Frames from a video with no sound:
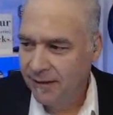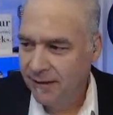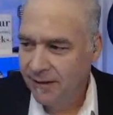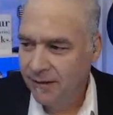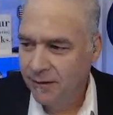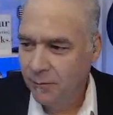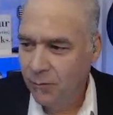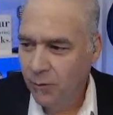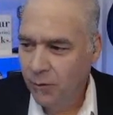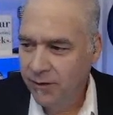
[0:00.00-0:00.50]

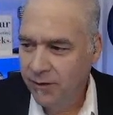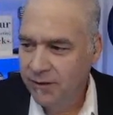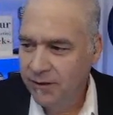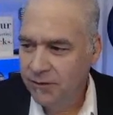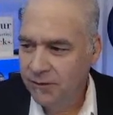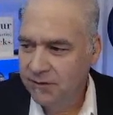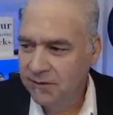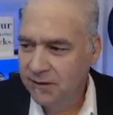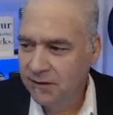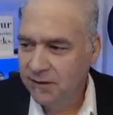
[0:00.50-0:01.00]
They're more
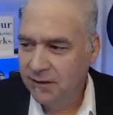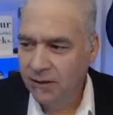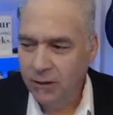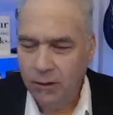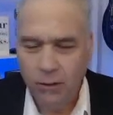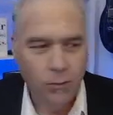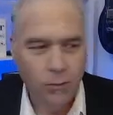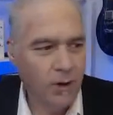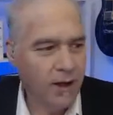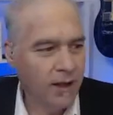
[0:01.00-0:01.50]
interested in the
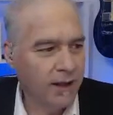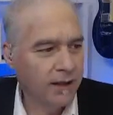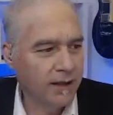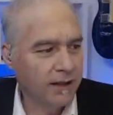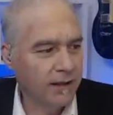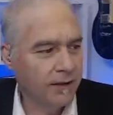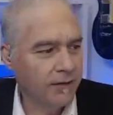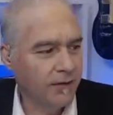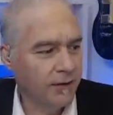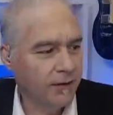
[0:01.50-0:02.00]

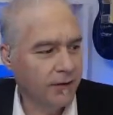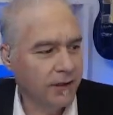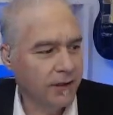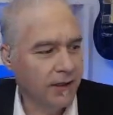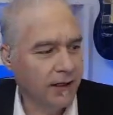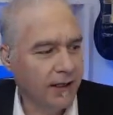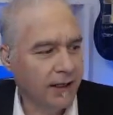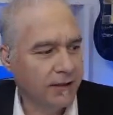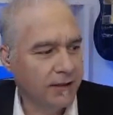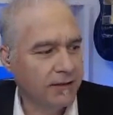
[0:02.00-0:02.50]
quality of their
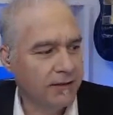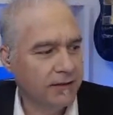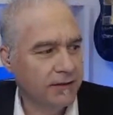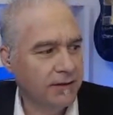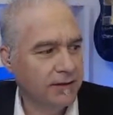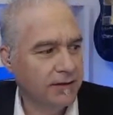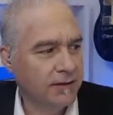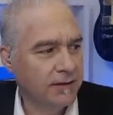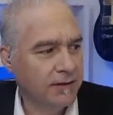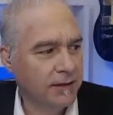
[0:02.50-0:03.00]

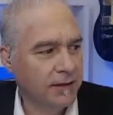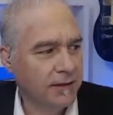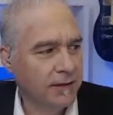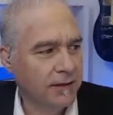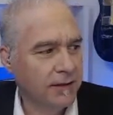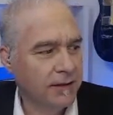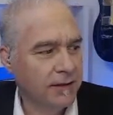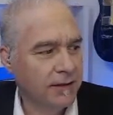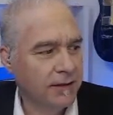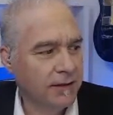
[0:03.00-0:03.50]
connections,
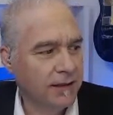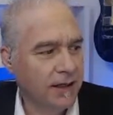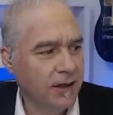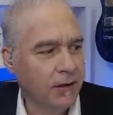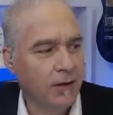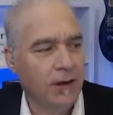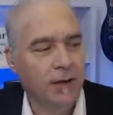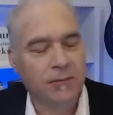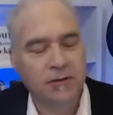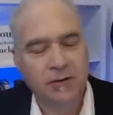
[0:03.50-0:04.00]

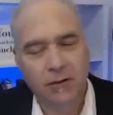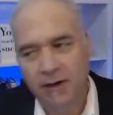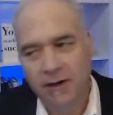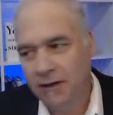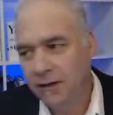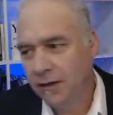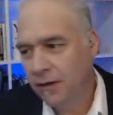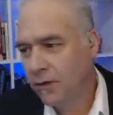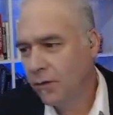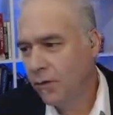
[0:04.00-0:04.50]

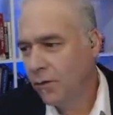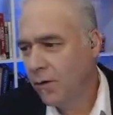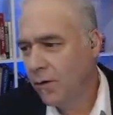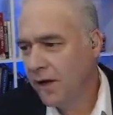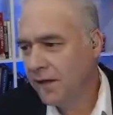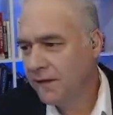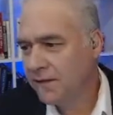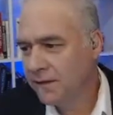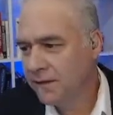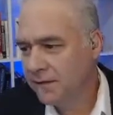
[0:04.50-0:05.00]
in the
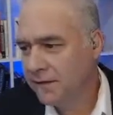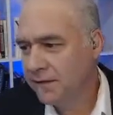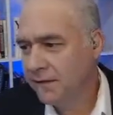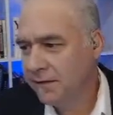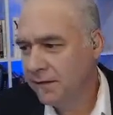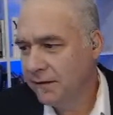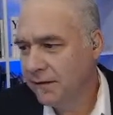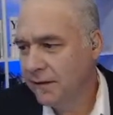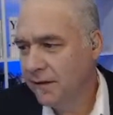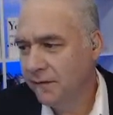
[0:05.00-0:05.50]

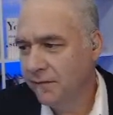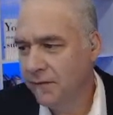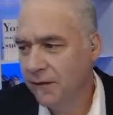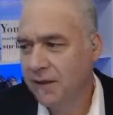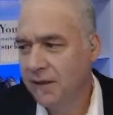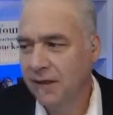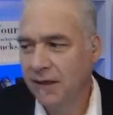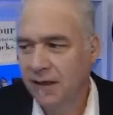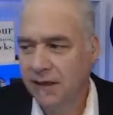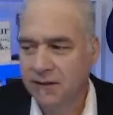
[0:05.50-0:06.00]
quantity of the
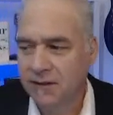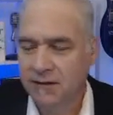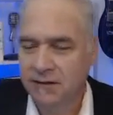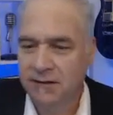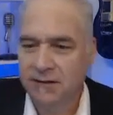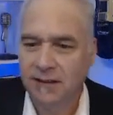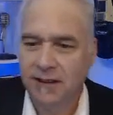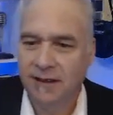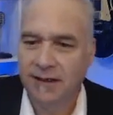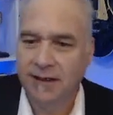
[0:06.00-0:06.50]

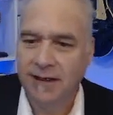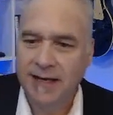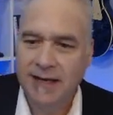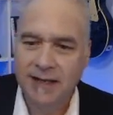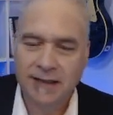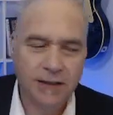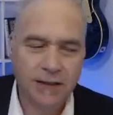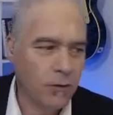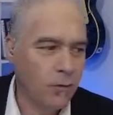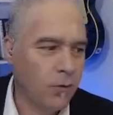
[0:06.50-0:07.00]
connections and
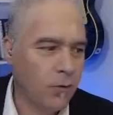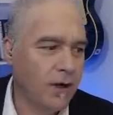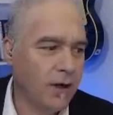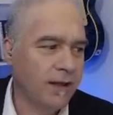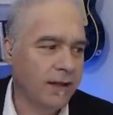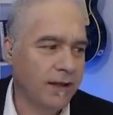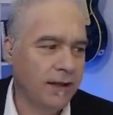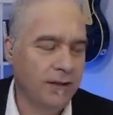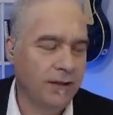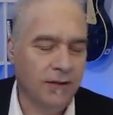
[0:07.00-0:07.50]
not the
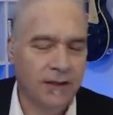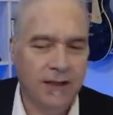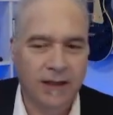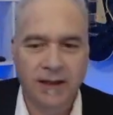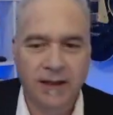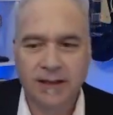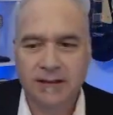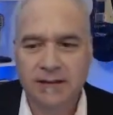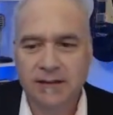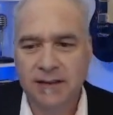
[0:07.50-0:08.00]
quality. Okay,
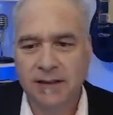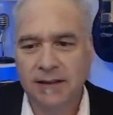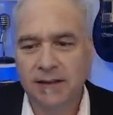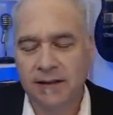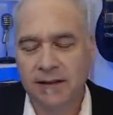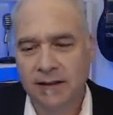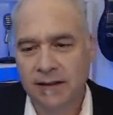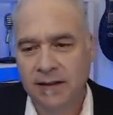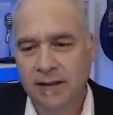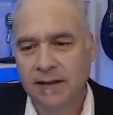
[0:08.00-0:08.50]
that's
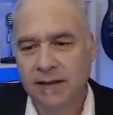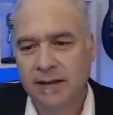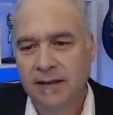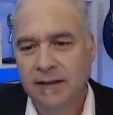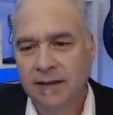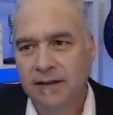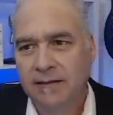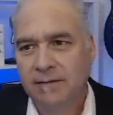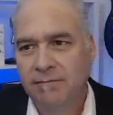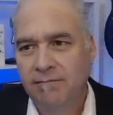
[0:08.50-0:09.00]
the
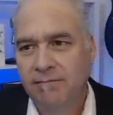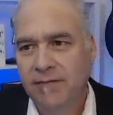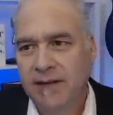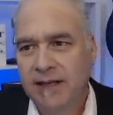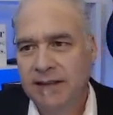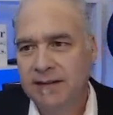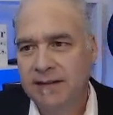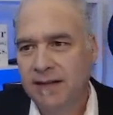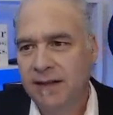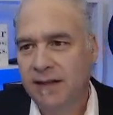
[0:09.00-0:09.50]

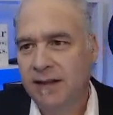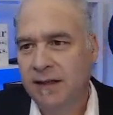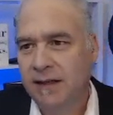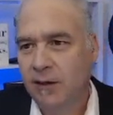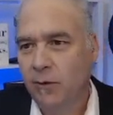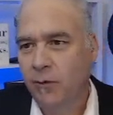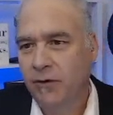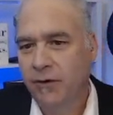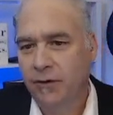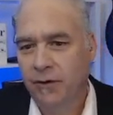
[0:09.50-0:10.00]

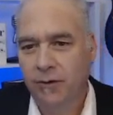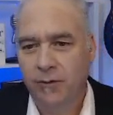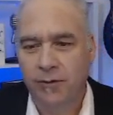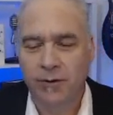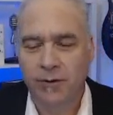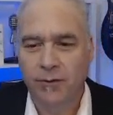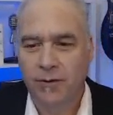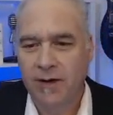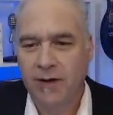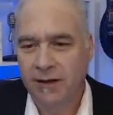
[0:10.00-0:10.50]
thing where they're
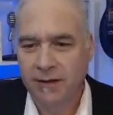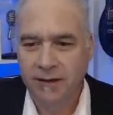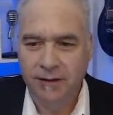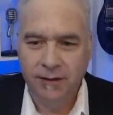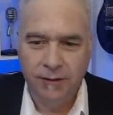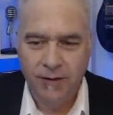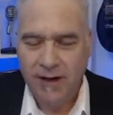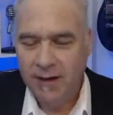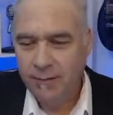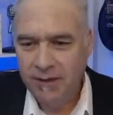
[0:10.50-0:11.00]
going around and
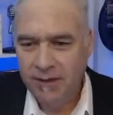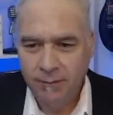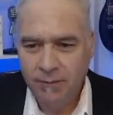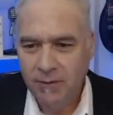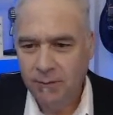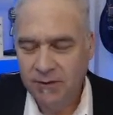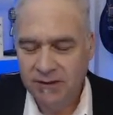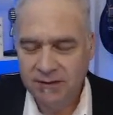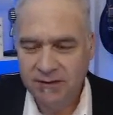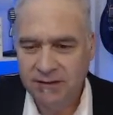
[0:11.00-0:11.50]
they're grabbing up
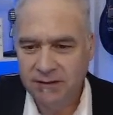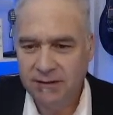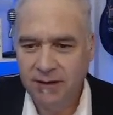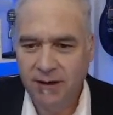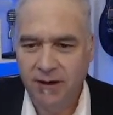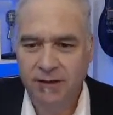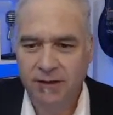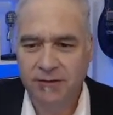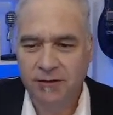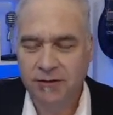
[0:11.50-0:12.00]
the business
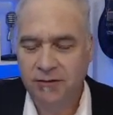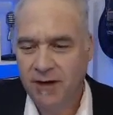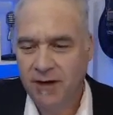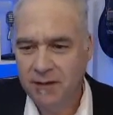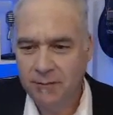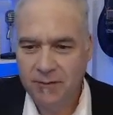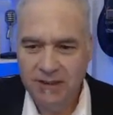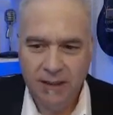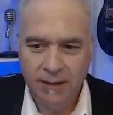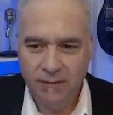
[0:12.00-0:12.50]
cards. They're trying
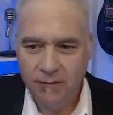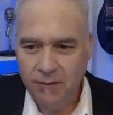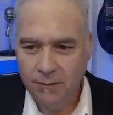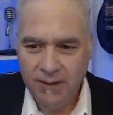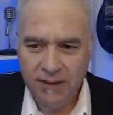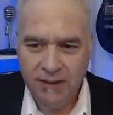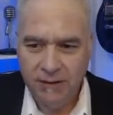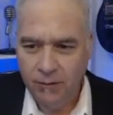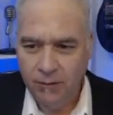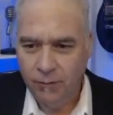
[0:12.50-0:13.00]
to meet
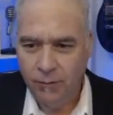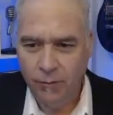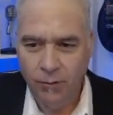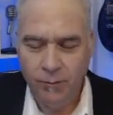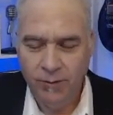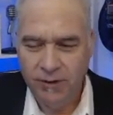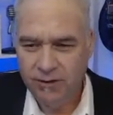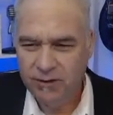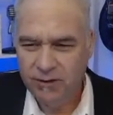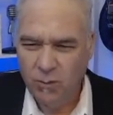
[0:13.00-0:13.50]
everybody in the
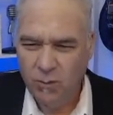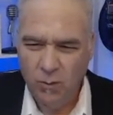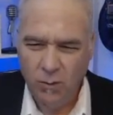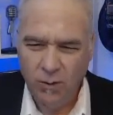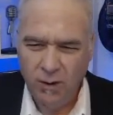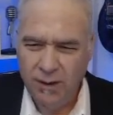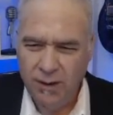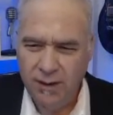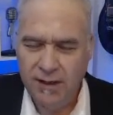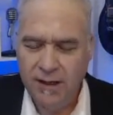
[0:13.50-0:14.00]
room and they're just
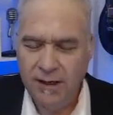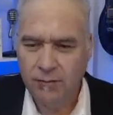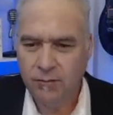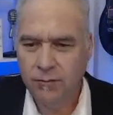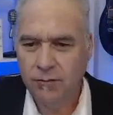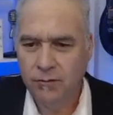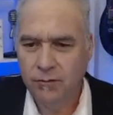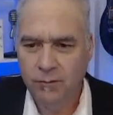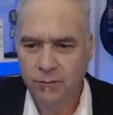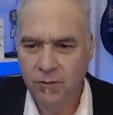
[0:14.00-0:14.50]
working that
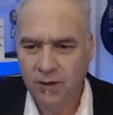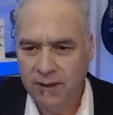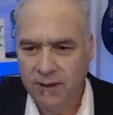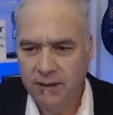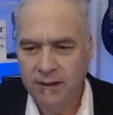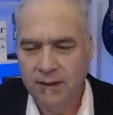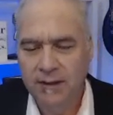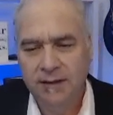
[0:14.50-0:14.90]
room, right?